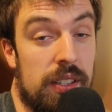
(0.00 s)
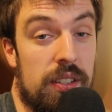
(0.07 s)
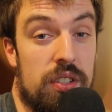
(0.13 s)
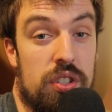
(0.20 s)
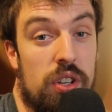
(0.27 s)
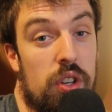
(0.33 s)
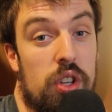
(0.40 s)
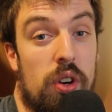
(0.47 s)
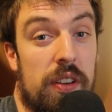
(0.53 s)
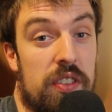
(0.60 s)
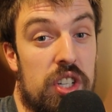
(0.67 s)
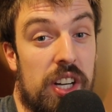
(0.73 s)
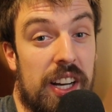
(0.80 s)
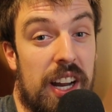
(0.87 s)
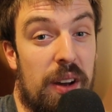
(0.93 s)
So you'll have
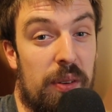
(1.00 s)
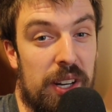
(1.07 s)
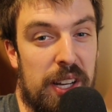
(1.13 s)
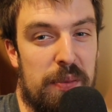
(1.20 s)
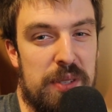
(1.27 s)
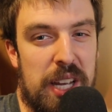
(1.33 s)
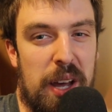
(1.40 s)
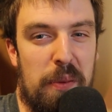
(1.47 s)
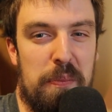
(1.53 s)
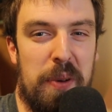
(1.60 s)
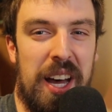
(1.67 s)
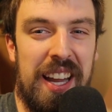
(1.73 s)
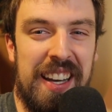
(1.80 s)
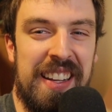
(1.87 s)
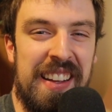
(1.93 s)
to check it out when it comes out.
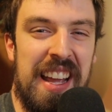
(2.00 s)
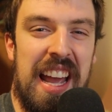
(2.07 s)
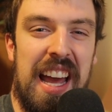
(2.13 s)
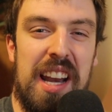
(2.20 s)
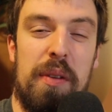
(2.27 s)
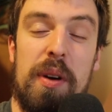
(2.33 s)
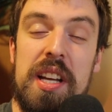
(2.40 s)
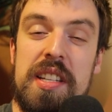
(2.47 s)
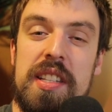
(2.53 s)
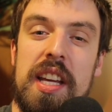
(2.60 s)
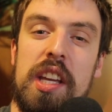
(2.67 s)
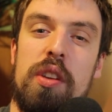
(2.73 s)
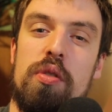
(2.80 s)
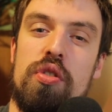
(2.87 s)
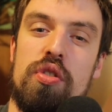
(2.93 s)
But anyways,
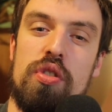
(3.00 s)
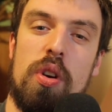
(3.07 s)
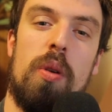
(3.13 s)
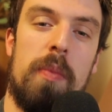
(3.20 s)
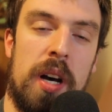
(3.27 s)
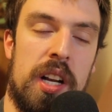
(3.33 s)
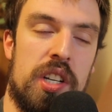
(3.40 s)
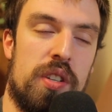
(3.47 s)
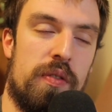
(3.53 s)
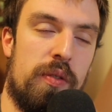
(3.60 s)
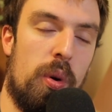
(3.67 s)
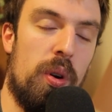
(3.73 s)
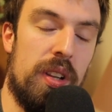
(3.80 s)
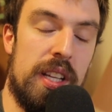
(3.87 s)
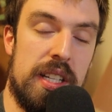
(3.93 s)
thank you so much
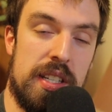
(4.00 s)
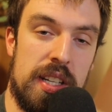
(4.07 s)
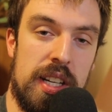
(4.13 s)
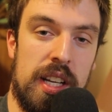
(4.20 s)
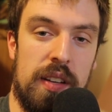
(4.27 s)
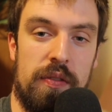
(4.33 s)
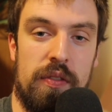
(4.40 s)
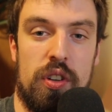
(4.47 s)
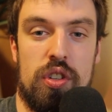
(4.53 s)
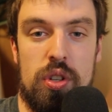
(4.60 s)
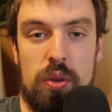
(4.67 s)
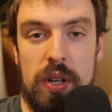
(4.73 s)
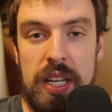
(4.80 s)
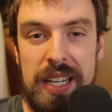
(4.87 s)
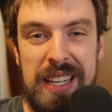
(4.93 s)
for listening, for
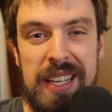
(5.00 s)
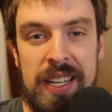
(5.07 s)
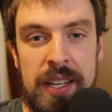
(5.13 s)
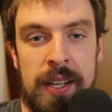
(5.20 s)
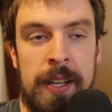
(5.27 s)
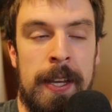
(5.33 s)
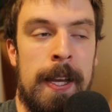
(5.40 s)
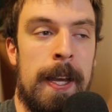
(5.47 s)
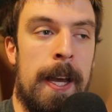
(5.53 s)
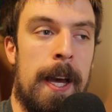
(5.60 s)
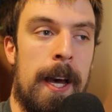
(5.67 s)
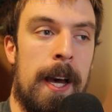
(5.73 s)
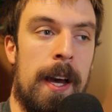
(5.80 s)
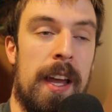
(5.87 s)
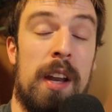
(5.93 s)
tuning in.
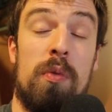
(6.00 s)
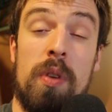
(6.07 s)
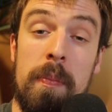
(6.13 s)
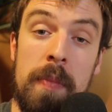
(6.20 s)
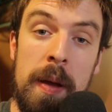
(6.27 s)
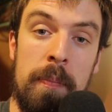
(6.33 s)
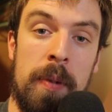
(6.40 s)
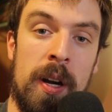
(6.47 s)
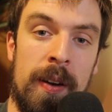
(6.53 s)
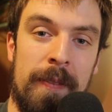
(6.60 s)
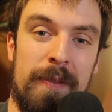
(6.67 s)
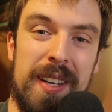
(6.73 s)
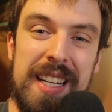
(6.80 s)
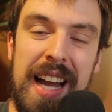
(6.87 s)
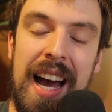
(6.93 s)
And remember,
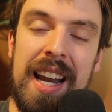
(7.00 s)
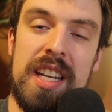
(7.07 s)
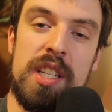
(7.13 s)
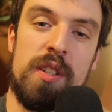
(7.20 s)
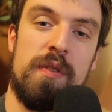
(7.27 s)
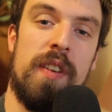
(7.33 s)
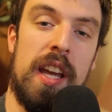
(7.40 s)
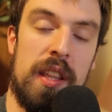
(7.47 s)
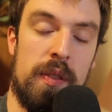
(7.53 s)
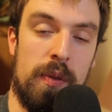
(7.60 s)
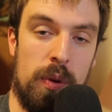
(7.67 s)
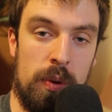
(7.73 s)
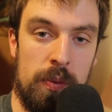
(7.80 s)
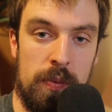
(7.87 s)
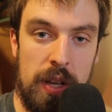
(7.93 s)
God is
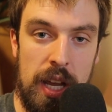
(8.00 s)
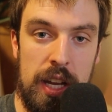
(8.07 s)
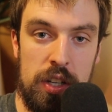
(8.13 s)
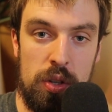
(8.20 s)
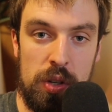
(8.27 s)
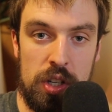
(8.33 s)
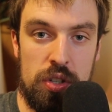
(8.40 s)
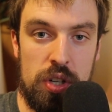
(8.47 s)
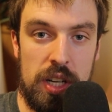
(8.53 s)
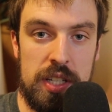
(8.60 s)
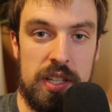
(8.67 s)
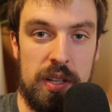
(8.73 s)
faithful and you can trust